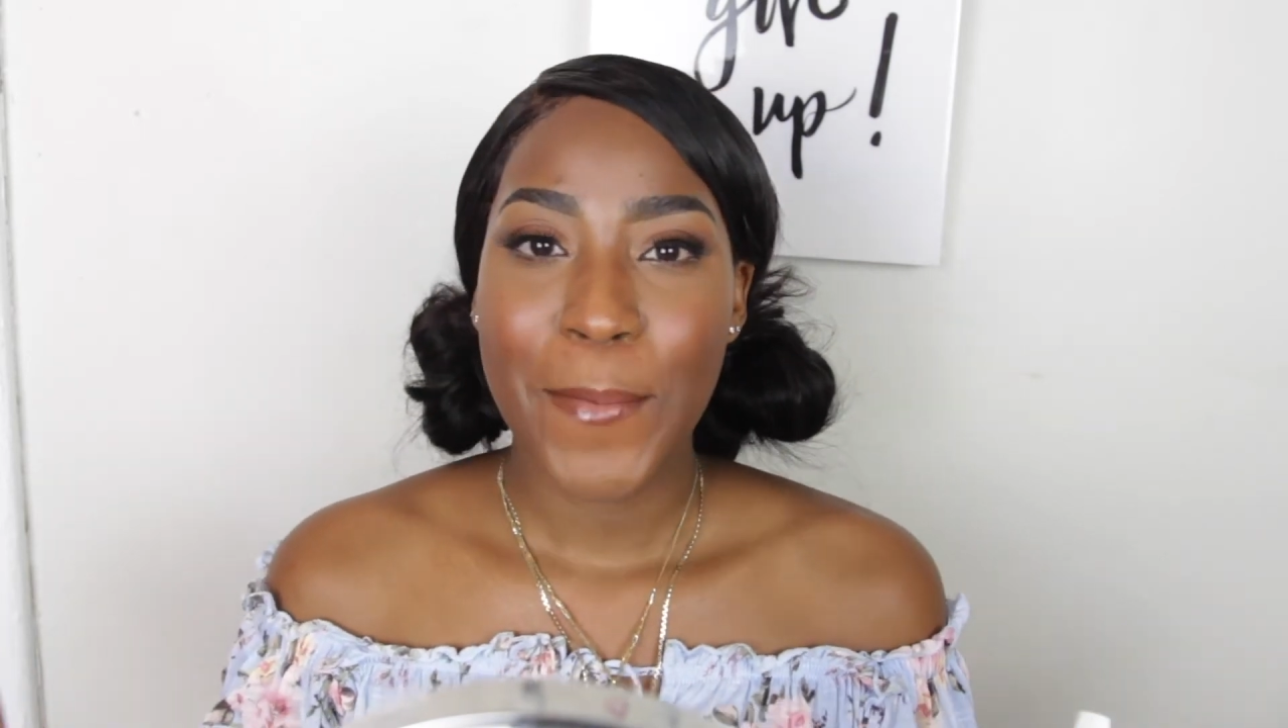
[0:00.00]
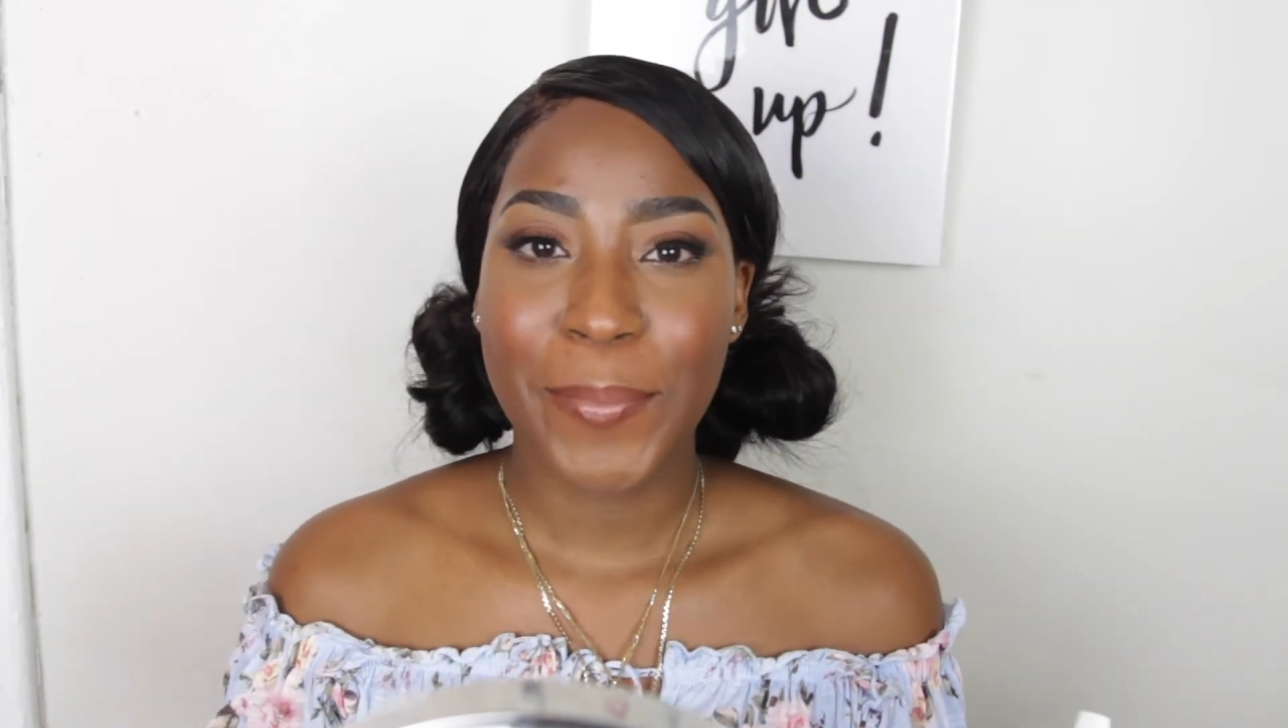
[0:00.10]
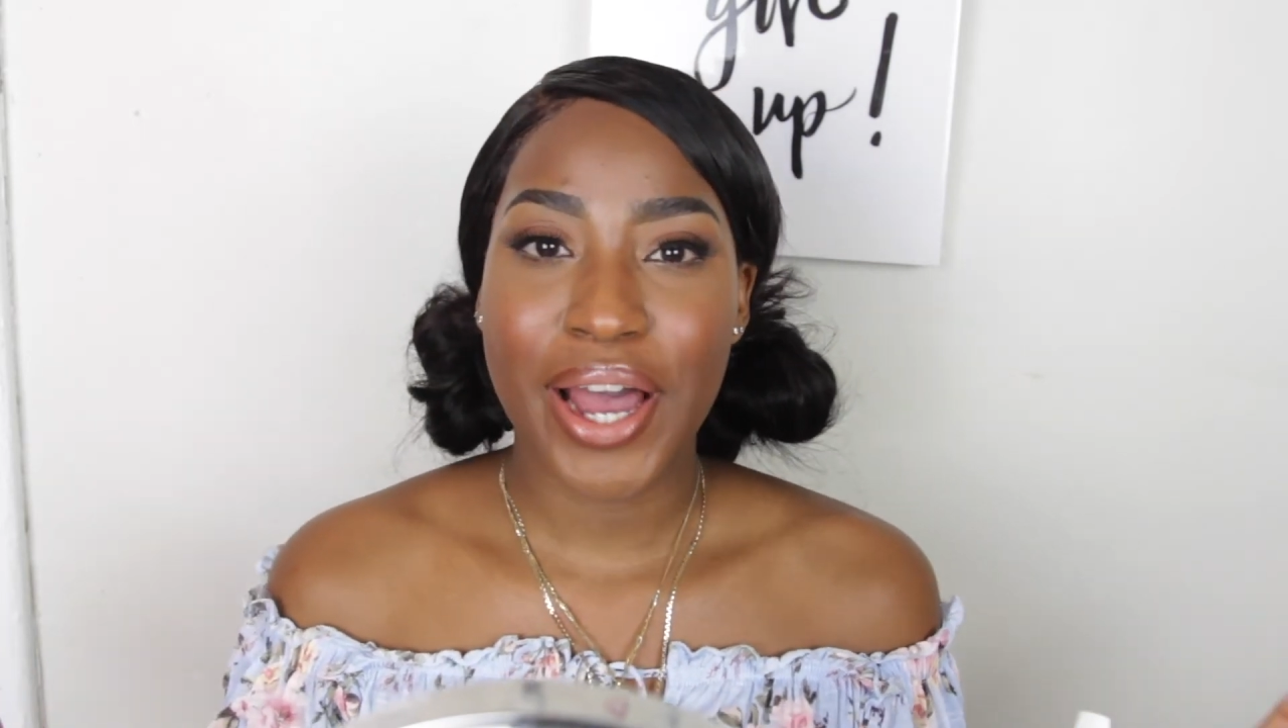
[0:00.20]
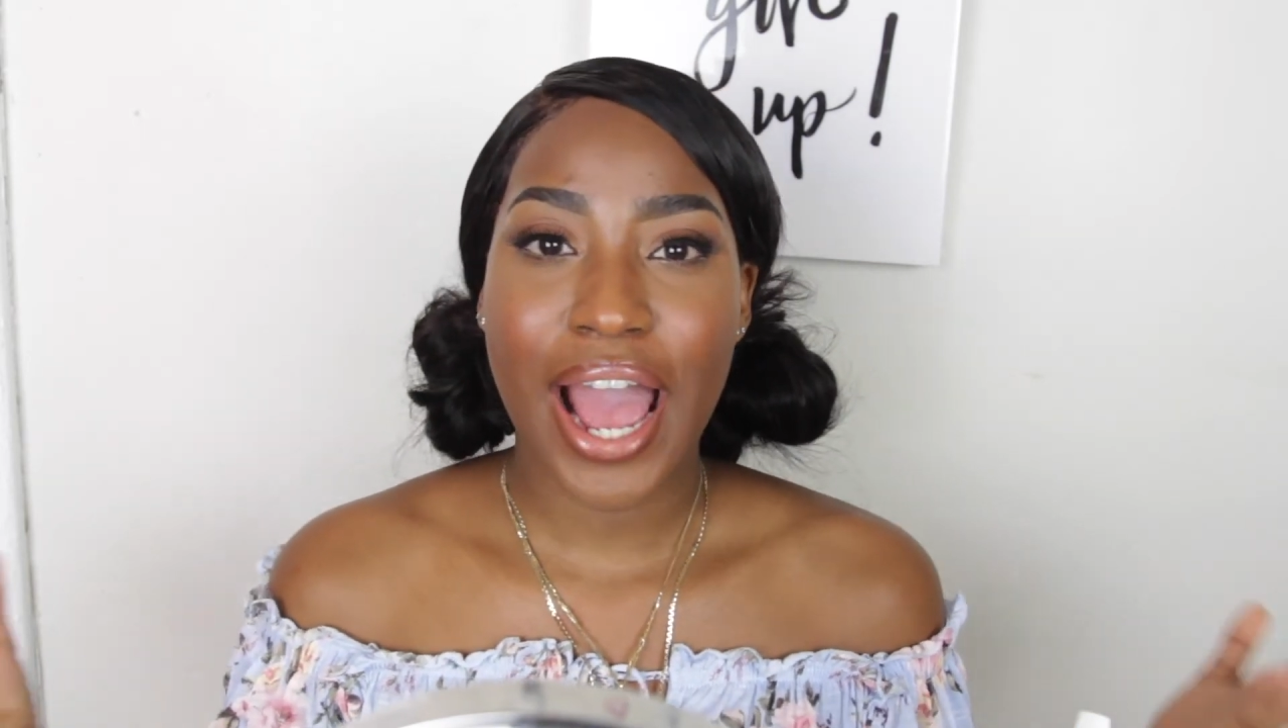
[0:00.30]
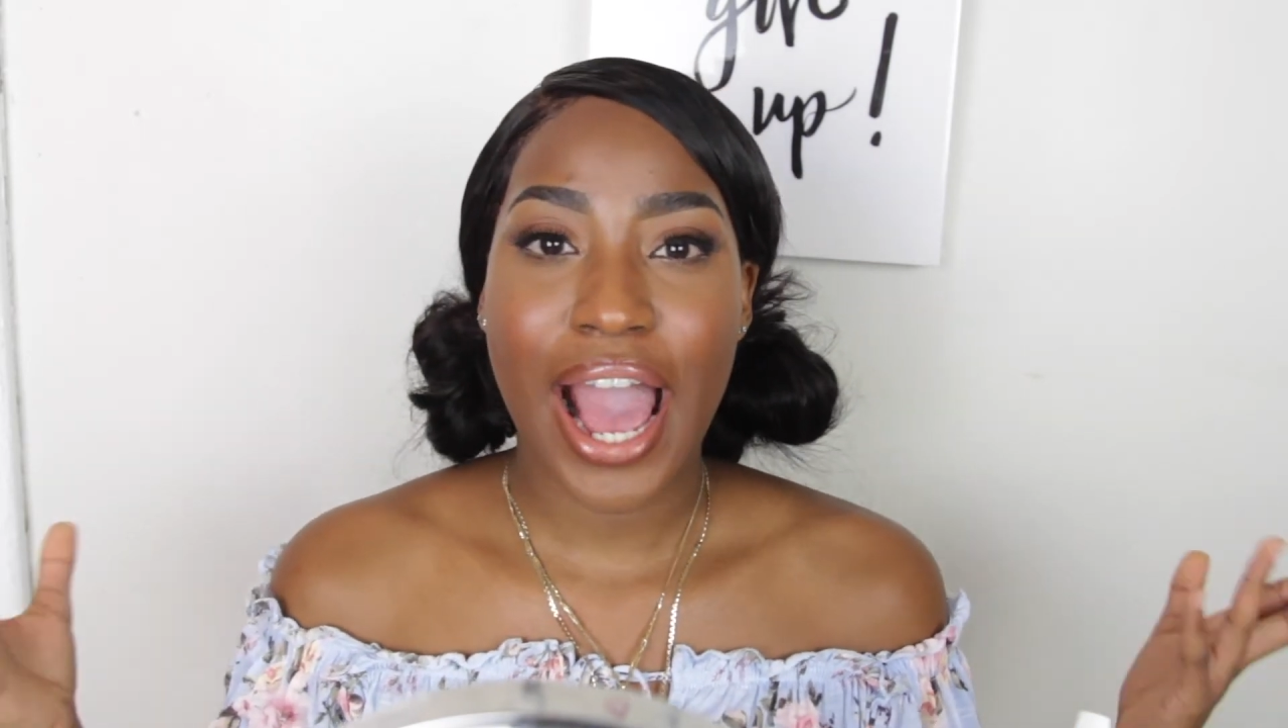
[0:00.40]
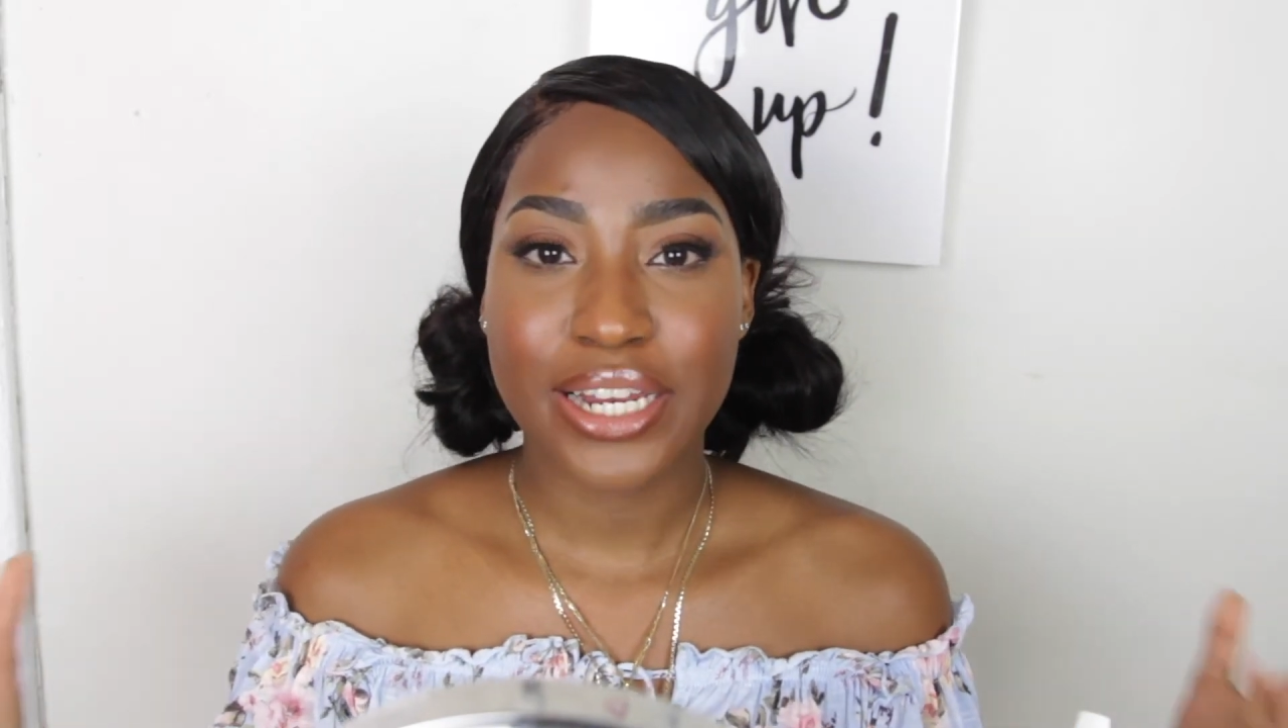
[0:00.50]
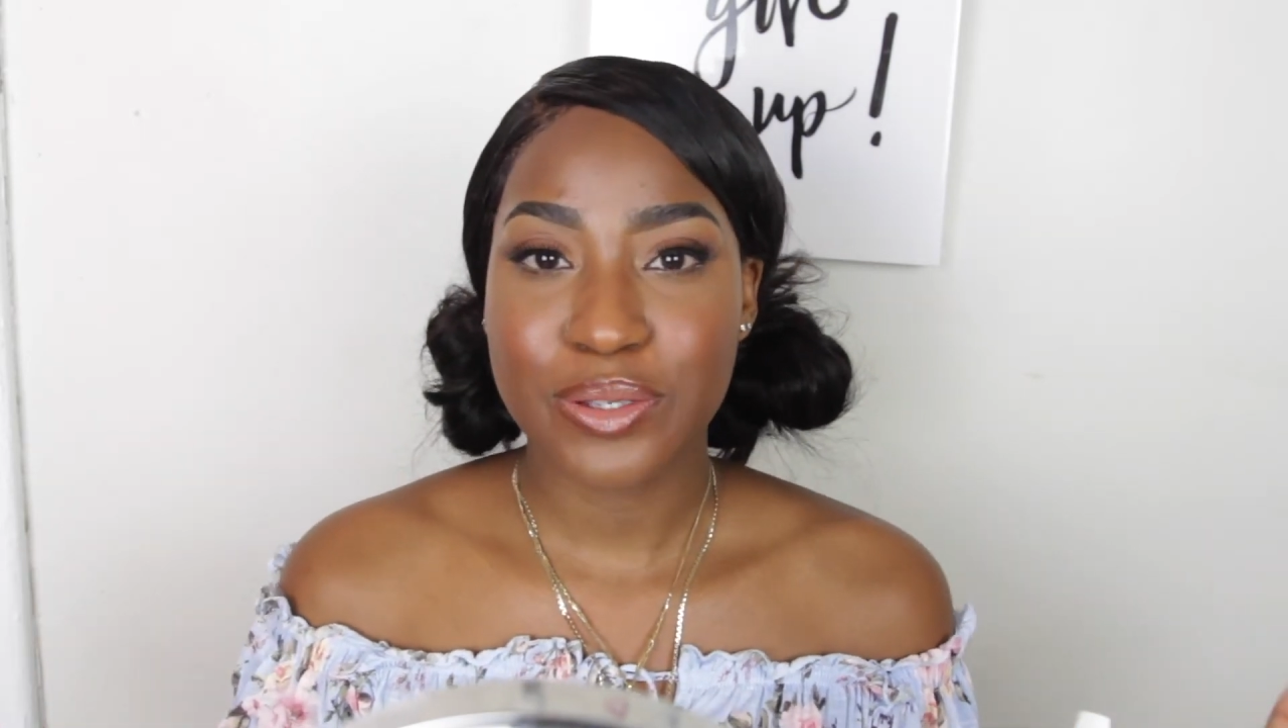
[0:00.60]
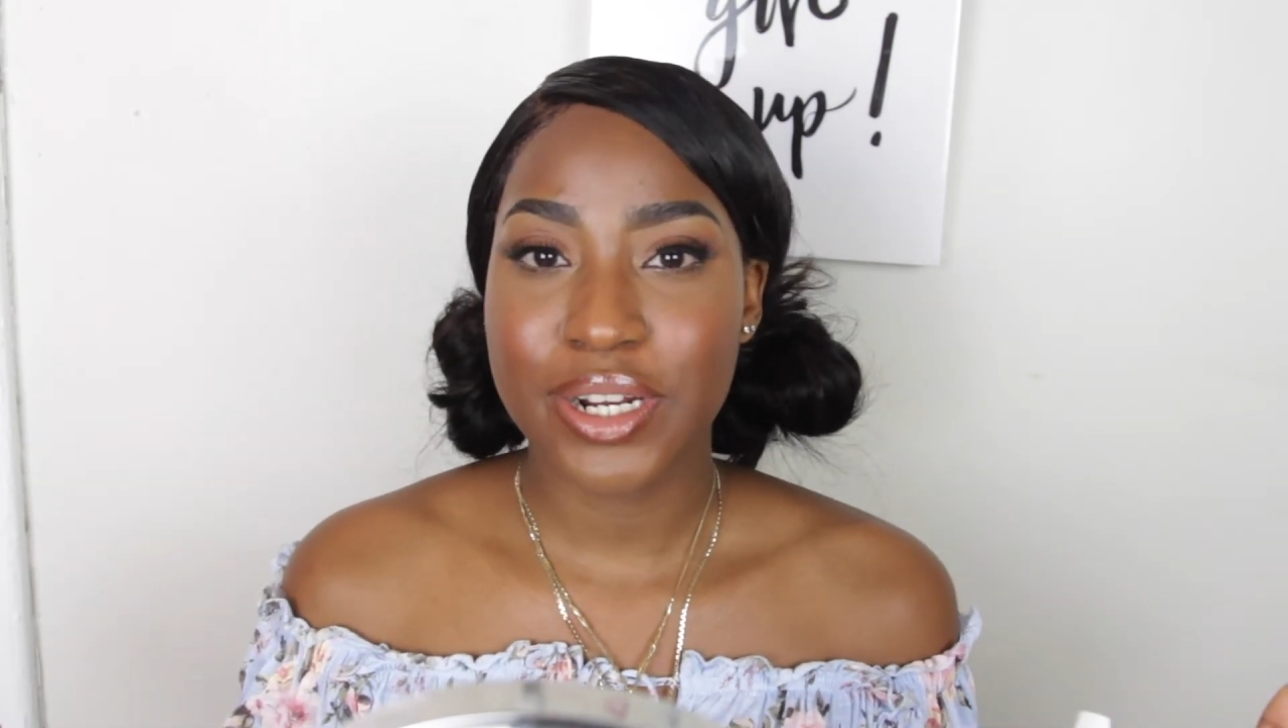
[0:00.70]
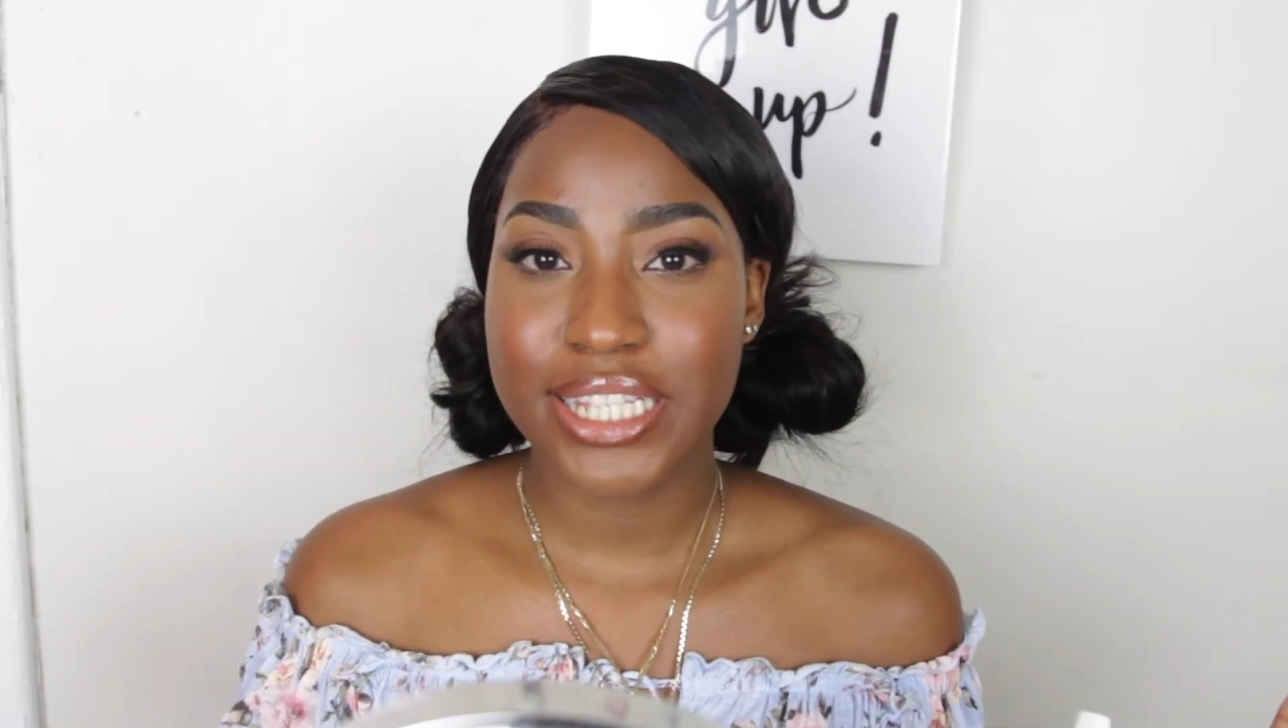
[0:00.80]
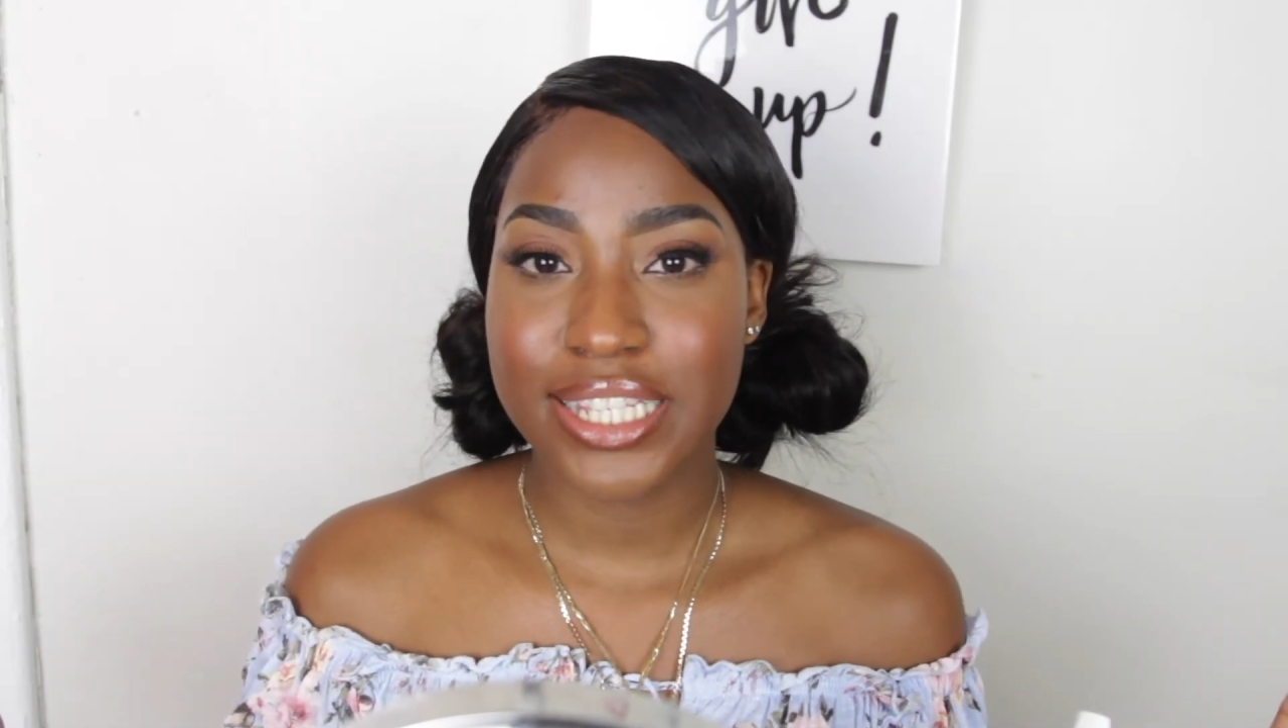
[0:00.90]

But I just wanted